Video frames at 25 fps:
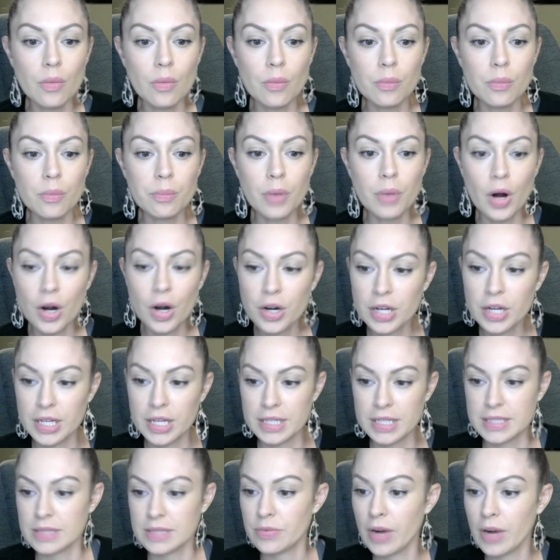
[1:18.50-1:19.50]

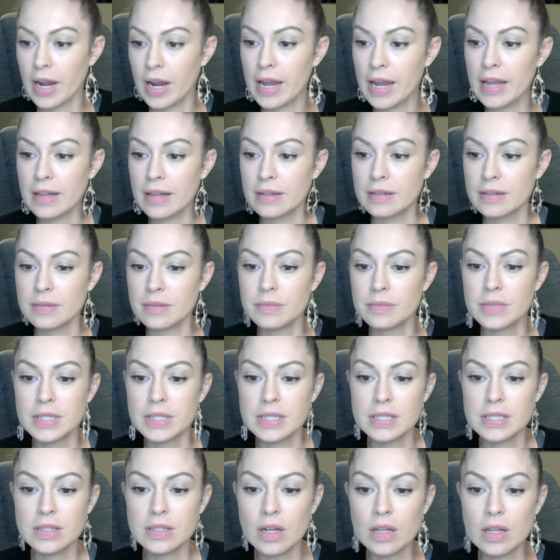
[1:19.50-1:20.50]
parties, right?
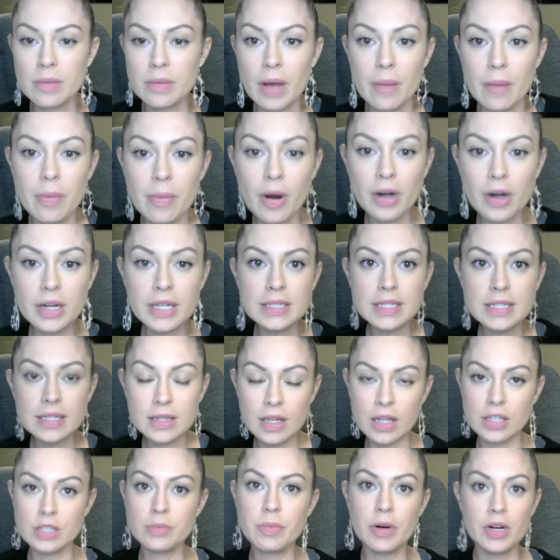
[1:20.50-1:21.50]
This is all about parties and
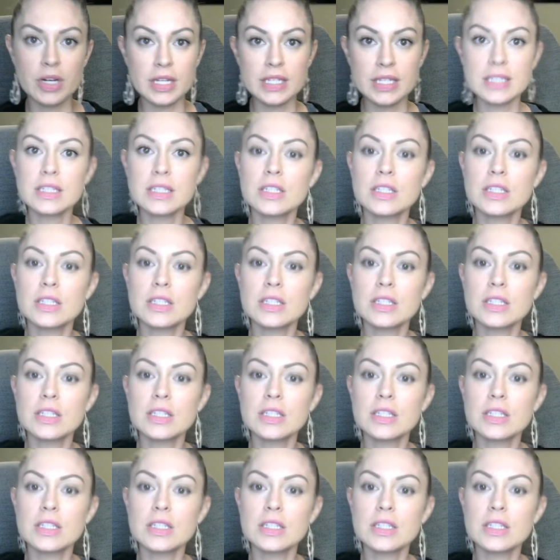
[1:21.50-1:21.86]
launch parties.